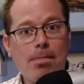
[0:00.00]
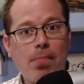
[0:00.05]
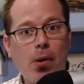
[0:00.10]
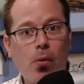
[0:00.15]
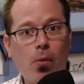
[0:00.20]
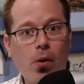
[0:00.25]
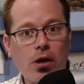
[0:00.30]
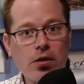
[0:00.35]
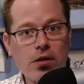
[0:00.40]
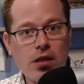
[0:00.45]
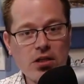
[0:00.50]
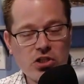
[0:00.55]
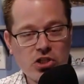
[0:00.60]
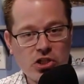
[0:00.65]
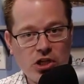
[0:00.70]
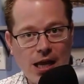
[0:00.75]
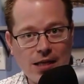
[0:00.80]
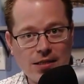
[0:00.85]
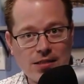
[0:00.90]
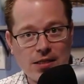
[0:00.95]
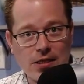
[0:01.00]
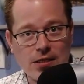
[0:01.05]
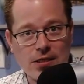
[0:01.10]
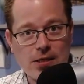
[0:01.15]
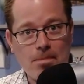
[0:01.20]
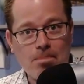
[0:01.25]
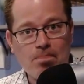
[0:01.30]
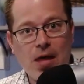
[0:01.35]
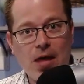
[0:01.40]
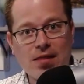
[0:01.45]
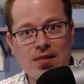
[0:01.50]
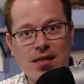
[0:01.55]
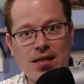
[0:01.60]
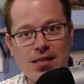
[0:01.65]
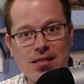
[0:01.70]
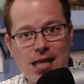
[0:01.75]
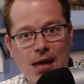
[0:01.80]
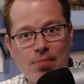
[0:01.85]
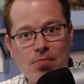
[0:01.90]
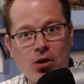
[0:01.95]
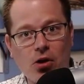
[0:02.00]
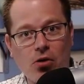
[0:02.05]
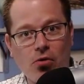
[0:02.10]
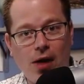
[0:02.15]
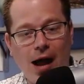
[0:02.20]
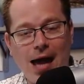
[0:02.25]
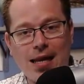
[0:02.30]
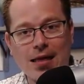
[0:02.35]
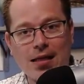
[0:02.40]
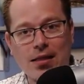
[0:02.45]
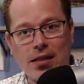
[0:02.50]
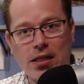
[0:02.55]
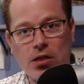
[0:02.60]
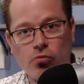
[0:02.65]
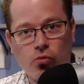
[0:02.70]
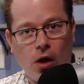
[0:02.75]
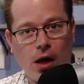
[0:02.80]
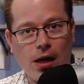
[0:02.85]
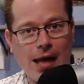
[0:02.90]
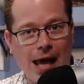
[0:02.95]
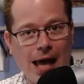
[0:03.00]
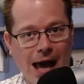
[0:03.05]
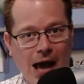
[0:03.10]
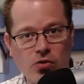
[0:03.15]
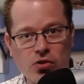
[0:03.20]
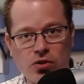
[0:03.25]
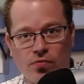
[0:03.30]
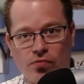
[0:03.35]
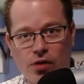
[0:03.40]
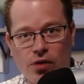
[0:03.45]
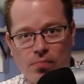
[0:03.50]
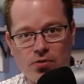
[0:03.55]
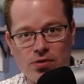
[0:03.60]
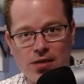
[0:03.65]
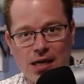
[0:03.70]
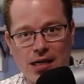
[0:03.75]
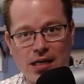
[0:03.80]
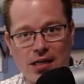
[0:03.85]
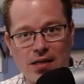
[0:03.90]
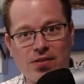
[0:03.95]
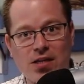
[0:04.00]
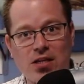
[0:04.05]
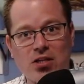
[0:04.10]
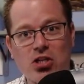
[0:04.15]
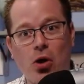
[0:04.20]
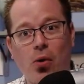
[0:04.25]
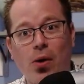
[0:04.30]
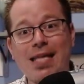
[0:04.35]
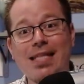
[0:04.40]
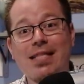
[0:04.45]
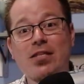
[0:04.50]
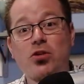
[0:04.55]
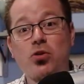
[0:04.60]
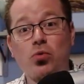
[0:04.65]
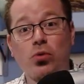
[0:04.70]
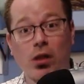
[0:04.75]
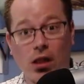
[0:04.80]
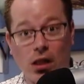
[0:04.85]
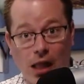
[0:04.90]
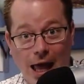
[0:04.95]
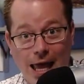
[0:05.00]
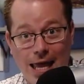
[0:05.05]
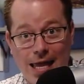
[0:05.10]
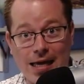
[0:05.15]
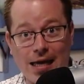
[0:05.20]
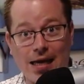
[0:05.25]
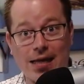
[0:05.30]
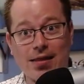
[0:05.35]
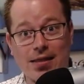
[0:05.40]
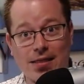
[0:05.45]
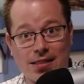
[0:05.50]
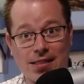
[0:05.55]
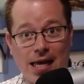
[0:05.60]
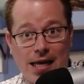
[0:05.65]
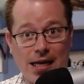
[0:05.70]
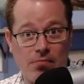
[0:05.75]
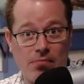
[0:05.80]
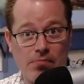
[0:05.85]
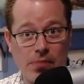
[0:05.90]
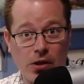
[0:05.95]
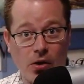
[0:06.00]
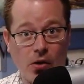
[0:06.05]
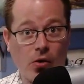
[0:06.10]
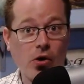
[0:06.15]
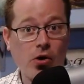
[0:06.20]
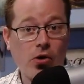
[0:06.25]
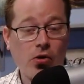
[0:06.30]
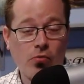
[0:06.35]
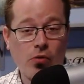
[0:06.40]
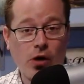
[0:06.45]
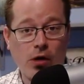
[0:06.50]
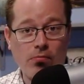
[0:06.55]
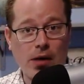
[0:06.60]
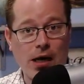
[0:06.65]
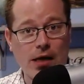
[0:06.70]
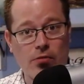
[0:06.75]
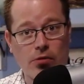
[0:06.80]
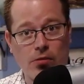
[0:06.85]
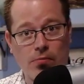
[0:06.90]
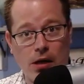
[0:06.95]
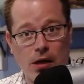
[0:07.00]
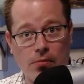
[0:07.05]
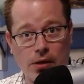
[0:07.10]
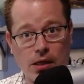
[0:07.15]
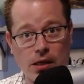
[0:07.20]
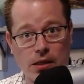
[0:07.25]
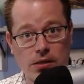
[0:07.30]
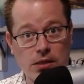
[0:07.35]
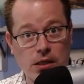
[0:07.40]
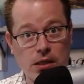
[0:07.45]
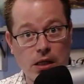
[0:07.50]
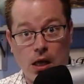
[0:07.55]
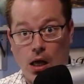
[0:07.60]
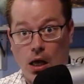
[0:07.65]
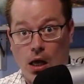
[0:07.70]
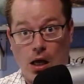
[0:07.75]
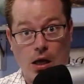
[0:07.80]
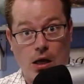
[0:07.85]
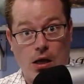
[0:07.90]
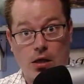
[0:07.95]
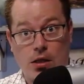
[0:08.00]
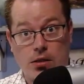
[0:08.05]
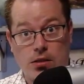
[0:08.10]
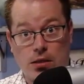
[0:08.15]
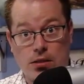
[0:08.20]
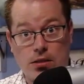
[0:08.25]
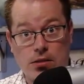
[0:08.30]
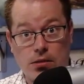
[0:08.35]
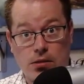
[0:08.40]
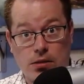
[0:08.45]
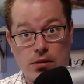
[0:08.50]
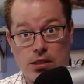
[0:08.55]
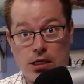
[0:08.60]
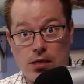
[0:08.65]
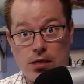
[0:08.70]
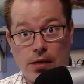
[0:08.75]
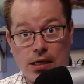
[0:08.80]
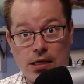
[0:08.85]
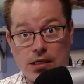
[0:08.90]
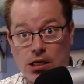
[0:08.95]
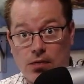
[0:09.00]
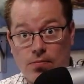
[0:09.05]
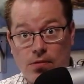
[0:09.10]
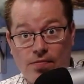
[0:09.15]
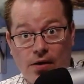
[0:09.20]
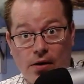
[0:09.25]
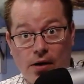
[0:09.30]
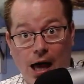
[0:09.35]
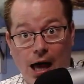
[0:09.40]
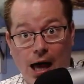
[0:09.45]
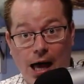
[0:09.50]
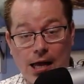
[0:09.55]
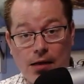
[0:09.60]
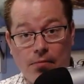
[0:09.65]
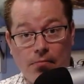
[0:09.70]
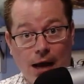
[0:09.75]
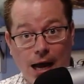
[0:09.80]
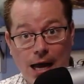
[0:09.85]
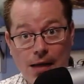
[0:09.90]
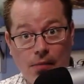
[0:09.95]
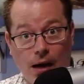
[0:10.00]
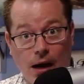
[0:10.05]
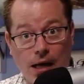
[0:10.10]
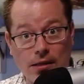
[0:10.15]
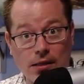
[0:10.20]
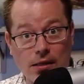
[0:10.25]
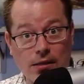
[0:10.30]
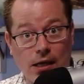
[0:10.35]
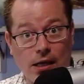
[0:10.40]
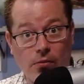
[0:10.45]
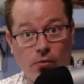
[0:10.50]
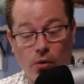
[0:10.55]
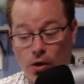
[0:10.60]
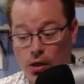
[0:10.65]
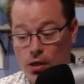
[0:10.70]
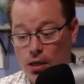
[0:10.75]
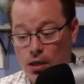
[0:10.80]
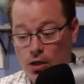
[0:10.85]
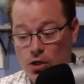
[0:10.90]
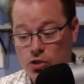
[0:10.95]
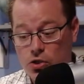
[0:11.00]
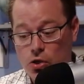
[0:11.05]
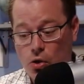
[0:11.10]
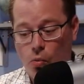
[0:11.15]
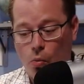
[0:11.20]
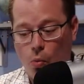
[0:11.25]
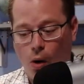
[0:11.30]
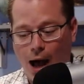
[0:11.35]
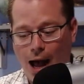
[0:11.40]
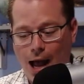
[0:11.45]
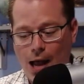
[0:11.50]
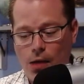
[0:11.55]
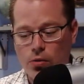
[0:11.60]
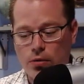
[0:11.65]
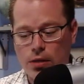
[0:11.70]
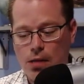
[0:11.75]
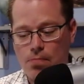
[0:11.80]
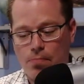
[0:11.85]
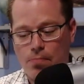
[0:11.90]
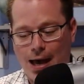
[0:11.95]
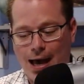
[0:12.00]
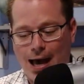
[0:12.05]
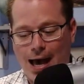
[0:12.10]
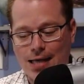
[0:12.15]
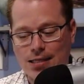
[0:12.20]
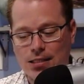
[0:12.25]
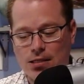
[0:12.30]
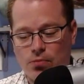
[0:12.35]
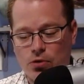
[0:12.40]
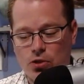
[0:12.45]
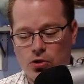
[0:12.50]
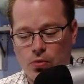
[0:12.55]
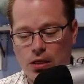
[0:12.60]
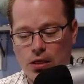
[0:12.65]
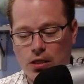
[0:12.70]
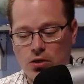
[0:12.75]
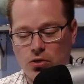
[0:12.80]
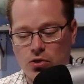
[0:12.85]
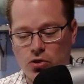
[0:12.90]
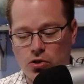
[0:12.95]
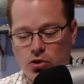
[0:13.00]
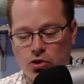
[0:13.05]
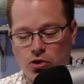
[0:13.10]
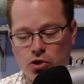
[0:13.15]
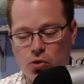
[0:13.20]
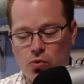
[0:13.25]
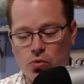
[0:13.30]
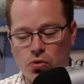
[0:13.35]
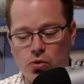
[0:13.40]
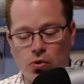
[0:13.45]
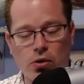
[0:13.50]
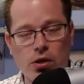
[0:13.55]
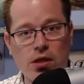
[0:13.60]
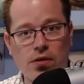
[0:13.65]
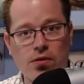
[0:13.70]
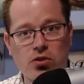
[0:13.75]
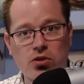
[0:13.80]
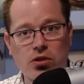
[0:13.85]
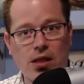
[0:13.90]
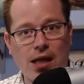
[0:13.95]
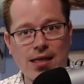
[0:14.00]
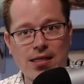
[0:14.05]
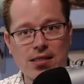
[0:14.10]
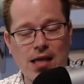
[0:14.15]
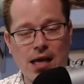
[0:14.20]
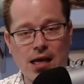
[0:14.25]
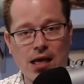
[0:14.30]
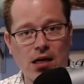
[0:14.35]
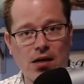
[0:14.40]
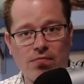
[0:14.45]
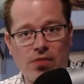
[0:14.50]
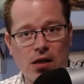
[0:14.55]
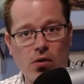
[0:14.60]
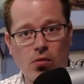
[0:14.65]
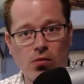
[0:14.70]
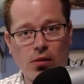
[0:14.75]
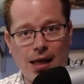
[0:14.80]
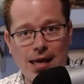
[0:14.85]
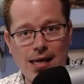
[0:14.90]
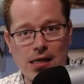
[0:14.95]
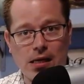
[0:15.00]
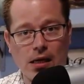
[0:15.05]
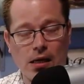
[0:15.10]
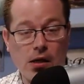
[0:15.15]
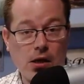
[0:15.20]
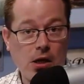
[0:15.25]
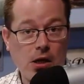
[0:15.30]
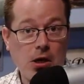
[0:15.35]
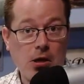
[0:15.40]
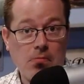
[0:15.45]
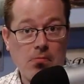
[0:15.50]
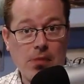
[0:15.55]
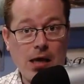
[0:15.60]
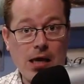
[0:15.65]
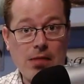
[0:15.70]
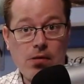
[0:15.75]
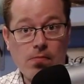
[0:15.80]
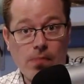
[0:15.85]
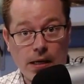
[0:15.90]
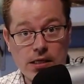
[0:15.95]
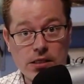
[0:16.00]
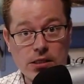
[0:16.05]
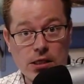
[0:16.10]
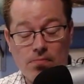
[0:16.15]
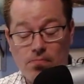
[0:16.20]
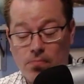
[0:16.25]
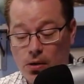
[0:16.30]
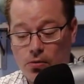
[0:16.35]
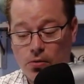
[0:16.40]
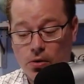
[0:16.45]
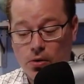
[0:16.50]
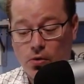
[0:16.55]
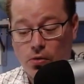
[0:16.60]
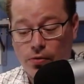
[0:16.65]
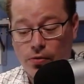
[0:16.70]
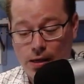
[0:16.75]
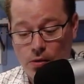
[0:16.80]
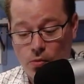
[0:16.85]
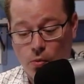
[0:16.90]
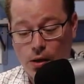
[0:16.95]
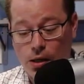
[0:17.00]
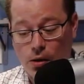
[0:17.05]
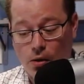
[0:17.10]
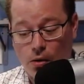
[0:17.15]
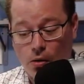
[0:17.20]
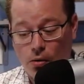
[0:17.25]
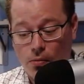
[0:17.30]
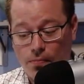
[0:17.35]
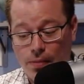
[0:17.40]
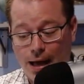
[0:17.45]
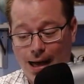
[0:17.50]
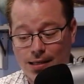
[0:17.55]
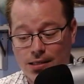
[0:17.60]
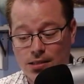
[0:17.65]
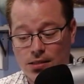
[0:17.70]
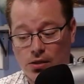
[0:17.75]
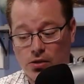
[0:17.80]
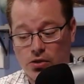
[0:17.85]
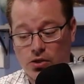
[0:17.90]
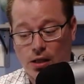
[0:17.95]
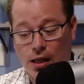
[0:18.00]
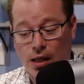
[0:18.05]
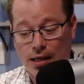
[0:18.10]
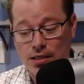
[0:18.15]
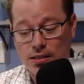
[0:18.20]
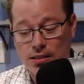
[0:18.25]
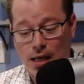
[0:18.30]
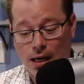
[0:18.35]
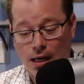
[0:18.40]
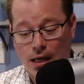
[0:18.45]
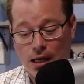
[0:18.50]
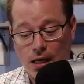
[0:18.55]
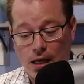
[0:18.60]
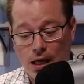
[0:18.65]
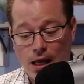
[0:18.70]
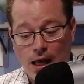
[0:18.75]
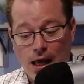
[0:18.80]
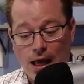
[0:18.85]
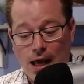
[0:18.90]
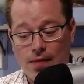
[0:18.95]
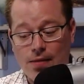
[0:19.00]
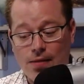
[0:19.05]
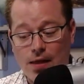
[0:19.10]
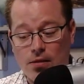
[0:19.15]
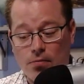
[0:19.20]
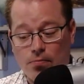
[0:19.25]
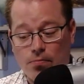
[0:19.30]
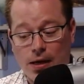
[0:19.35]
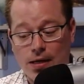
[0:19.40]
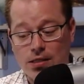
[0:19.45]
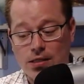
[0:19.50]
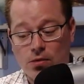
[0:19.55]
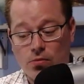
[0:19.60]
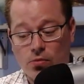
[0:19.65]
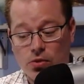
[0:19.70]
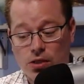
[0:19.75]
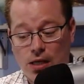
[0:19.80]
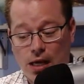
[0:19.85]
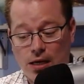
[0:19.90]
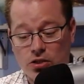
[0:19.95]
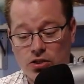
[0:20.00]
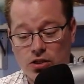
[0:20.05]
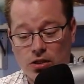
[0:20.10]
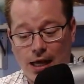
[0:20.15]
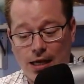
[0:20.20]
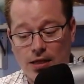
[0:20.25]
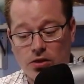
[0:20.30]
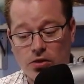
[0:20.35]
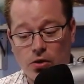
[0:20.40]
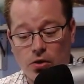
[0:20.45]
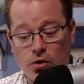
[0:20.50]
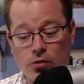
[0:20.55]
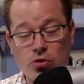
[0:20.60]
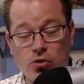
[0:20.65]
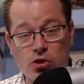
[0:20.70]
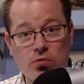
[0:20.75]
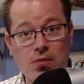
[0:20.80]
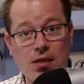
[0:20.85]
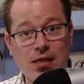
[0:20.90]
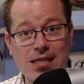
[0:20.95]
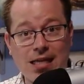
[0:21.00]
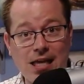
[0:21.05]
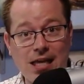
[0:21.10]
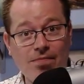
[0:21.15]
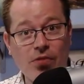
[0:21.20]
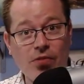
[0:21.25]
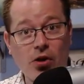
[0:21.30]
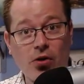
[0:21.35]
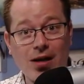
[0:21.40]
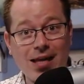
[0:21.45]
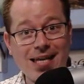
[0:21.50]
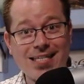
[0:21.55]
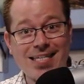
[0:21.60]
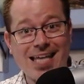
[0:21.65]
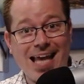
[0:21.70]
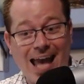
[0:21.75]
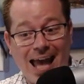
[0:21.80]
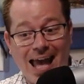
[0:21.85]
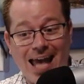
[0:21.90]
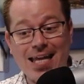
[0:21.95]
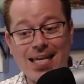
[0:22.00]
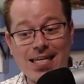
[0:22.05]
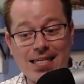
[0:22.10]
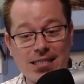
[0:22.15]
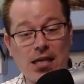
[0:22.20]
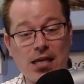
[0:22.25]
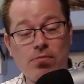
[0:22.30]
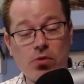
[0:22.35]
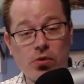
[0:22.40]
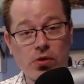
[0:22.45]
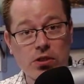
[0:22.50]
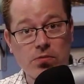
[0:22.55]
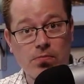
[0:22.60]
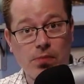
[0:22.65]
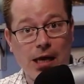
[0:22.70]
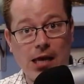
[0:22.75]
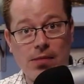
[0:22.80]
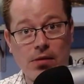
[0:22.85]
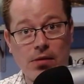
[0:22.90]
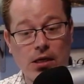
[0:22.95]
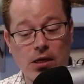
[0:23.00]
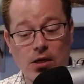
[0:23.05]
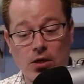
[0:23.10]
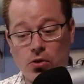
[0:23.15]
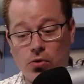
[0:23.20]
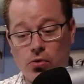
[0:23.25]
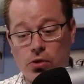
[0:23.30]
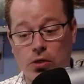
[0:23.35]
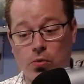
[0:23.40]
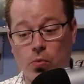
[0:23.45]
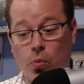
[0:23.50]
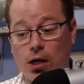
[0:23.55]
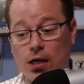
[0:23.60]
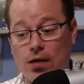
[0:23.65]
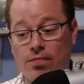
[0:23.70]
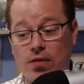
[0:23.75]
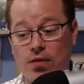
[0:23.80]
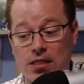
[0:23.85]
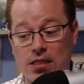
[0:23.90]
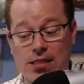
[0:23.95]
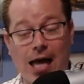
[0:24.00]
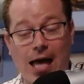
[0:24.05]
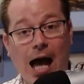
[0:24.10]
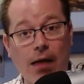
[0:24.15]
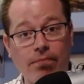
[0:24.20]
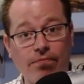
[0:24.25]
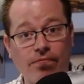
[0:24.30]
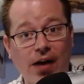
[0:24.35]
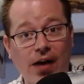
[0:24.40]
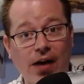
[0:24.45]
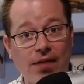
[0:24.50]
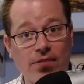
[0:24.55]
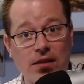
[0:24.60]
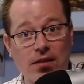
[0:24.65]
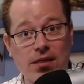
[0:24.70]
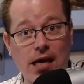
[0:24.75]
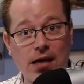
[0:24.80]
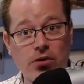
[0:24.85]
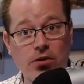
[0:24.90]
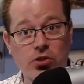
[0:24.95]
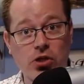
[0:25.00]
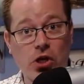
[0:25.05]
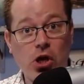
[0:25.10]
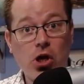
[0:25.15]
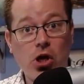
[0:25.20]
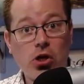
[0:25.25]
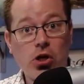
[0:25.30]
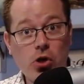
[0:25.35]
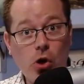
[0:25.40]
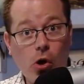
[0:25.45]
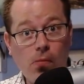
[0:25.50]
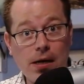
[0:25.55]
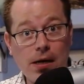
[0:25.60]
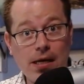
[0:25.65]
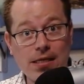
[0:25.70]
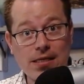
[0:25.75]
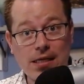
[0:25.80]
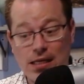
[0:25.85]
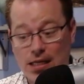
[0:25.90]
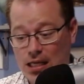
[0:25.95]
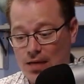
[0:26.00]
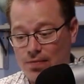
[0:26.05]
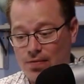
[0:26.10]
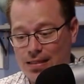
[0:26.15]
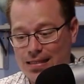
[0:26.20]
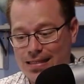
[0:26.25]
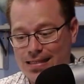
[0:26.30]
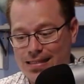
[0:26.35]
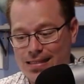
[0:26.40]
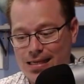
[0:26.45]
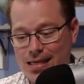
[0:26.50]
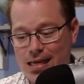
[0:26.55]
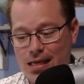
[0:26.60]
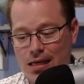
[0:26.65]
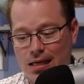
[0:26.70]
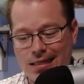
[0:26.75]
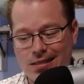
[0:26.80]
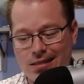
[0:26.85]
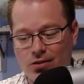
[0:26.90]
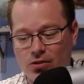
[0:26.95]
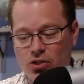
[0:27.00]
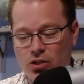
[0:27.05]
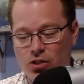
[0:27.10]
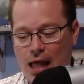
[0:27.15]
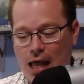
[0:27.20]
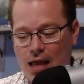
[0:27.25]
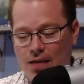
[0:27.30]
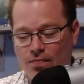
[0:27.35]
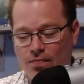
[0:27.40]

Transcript: But what are the chances? that the democratically run House of Representatives is going to like the Senate bill run by the Republicans. Doesn't seem like it's going to be very high in my mind that they would. So why would they pass it between June 30th and July 2nd if they don't like it? Maybe by some miracle they will pass it on July 2nd, and then the president will sign it July 3rd, which means if there is any stimulus payment included, one of these top five contenders, nobody's going to even see it until July